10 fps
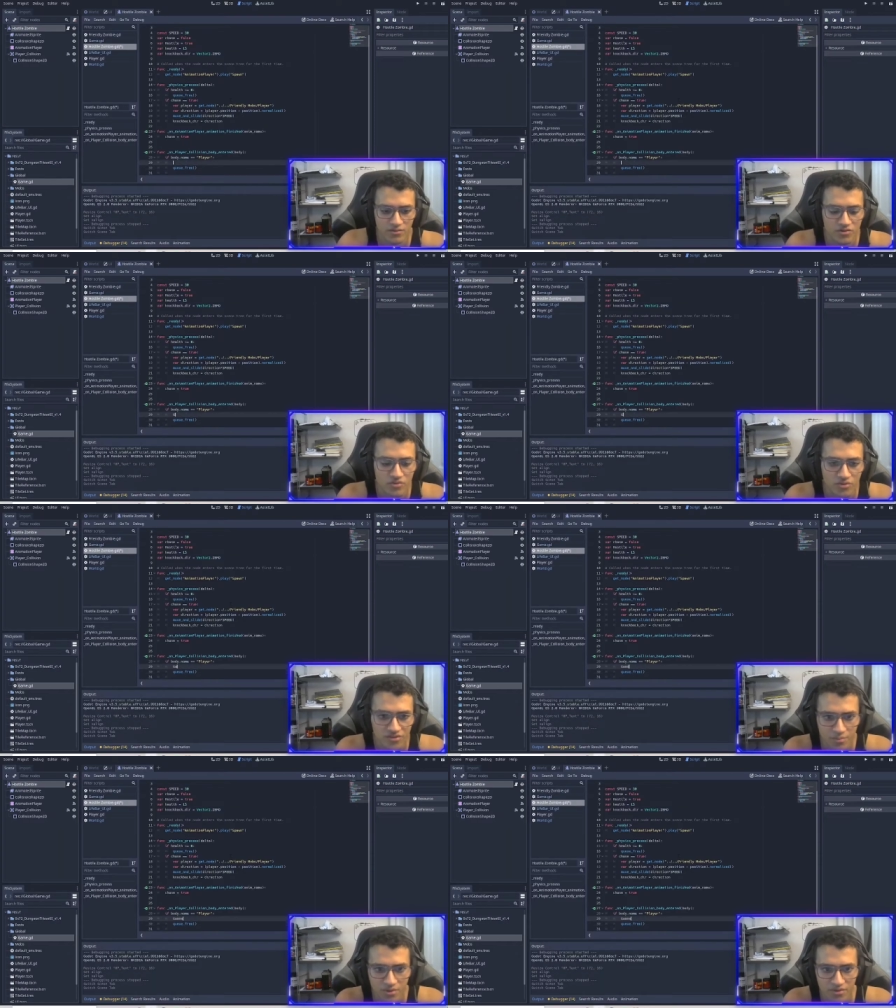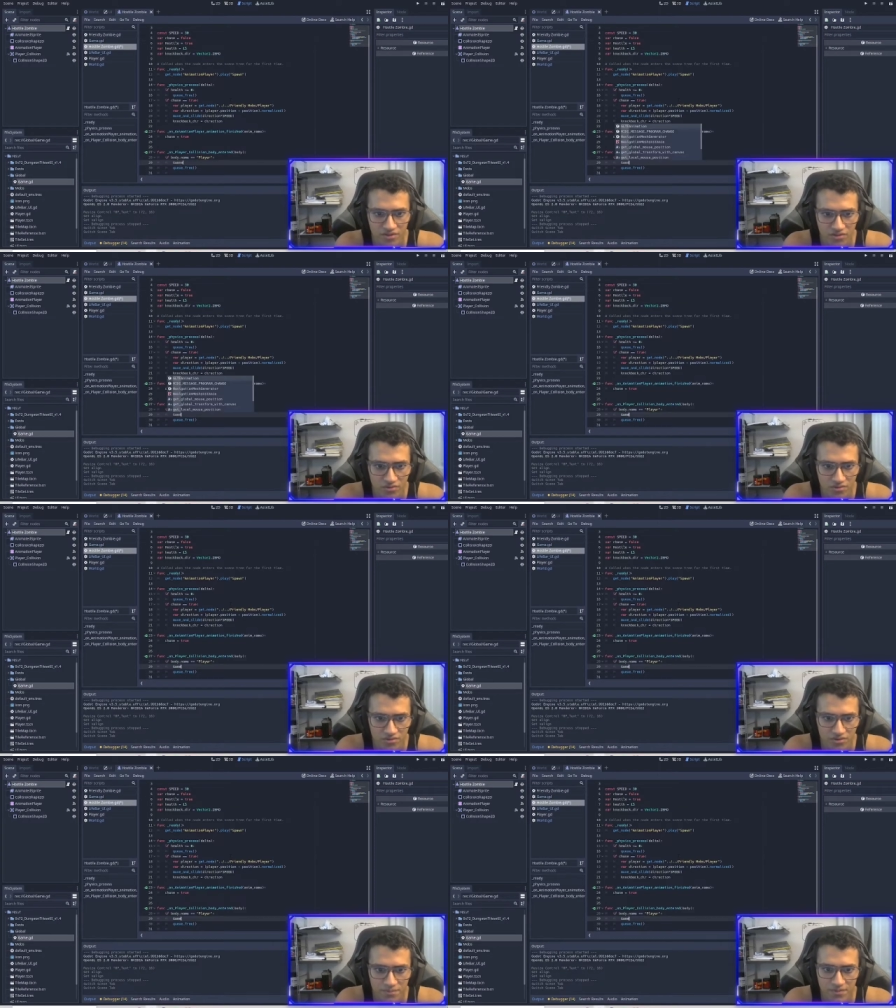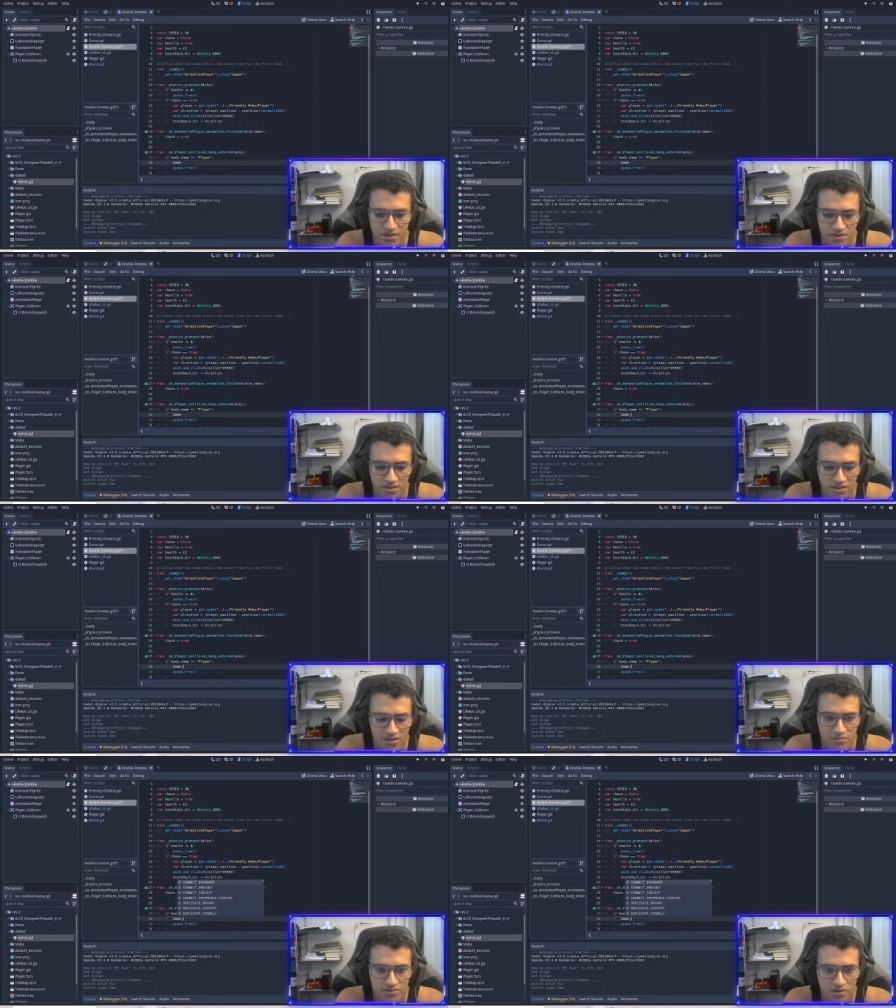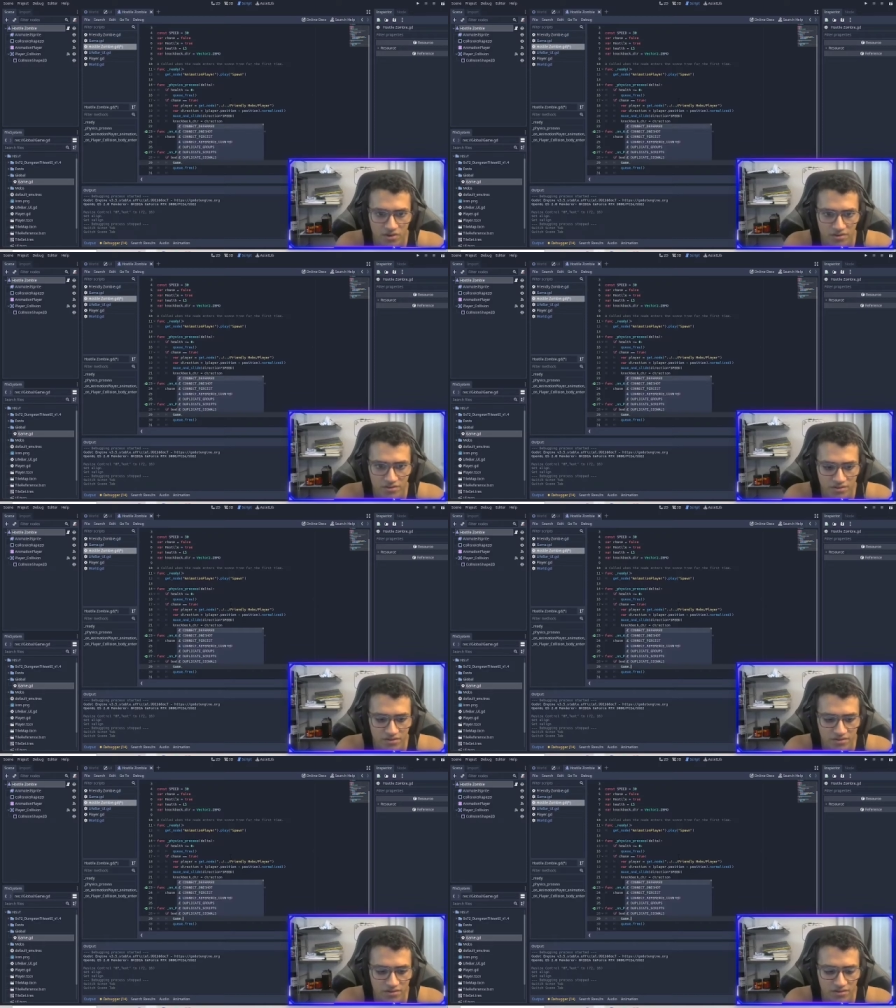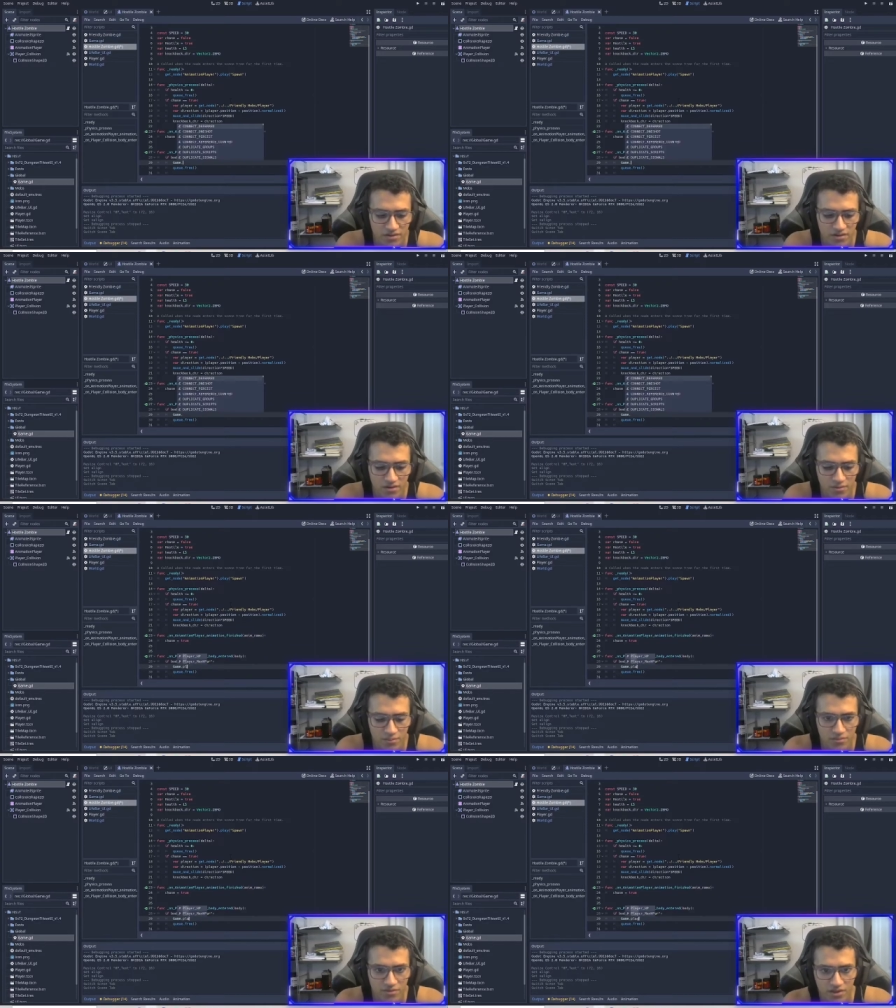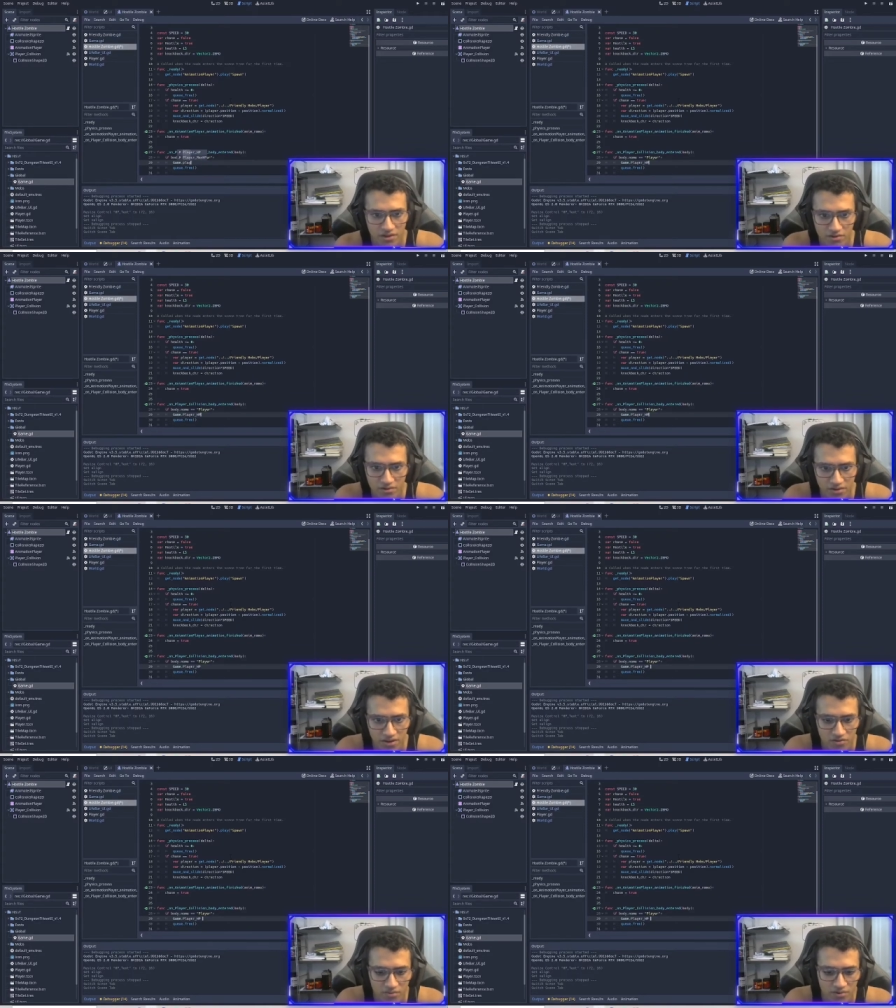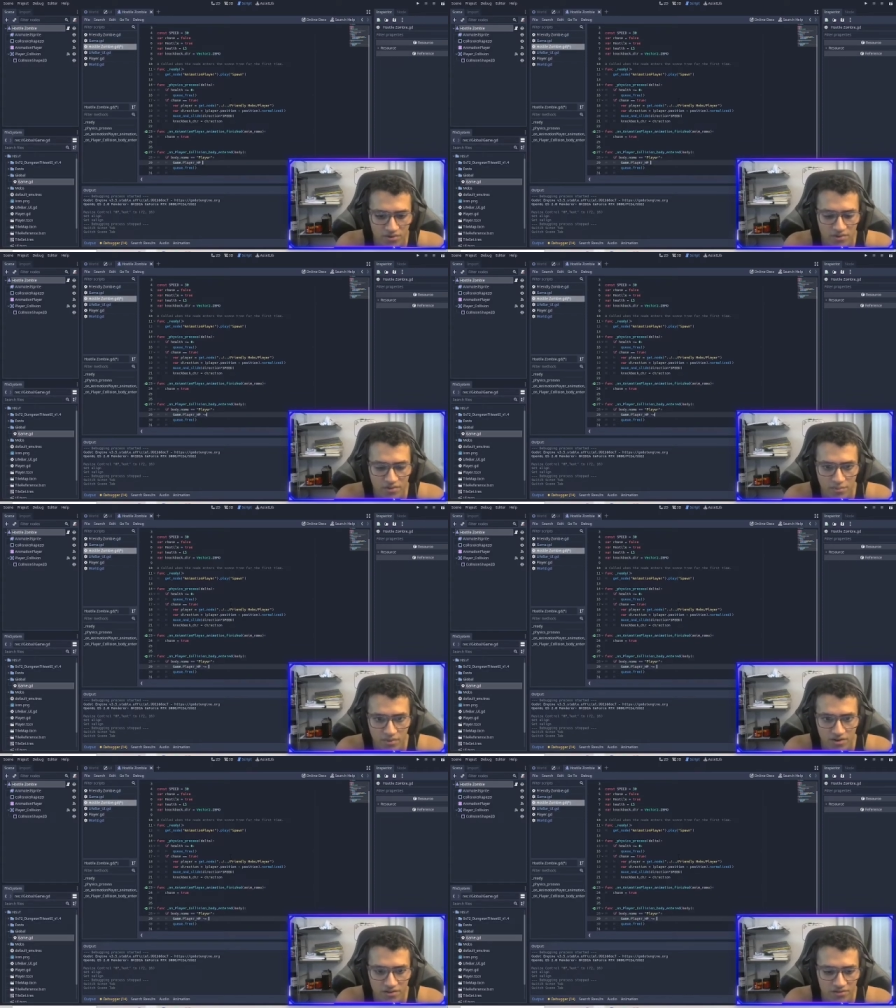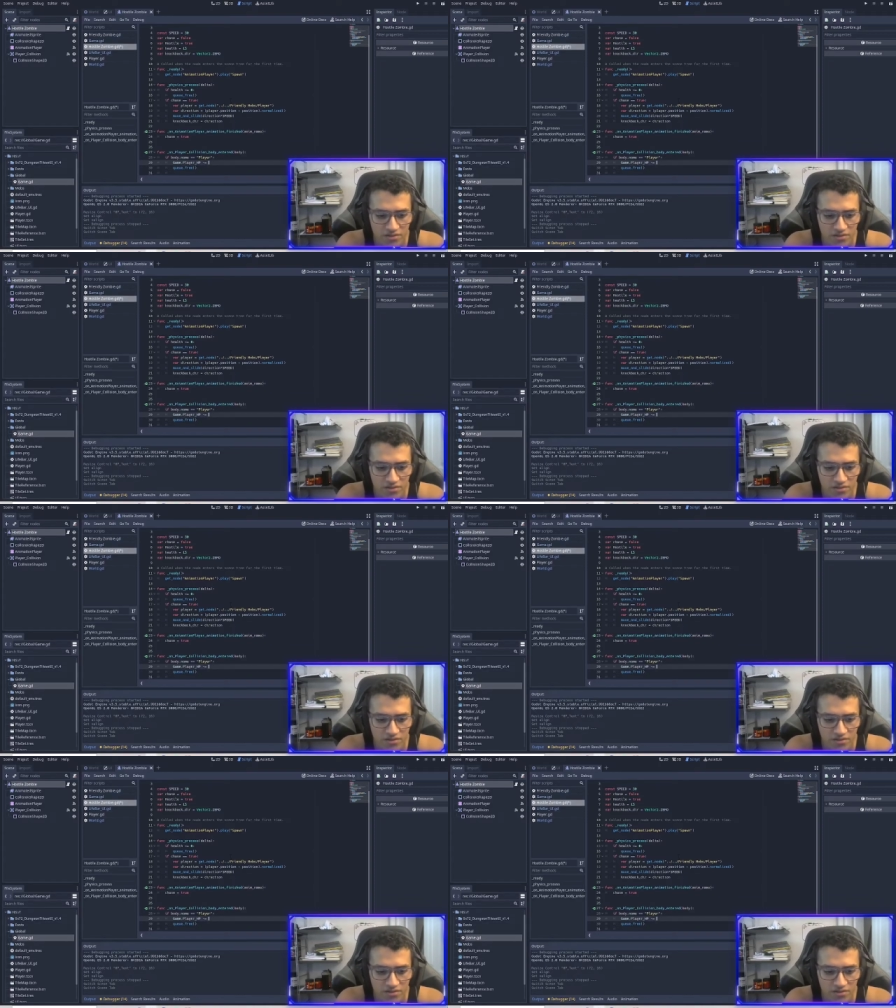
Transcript: I'm going to do this above the queue_free game dot player HP minus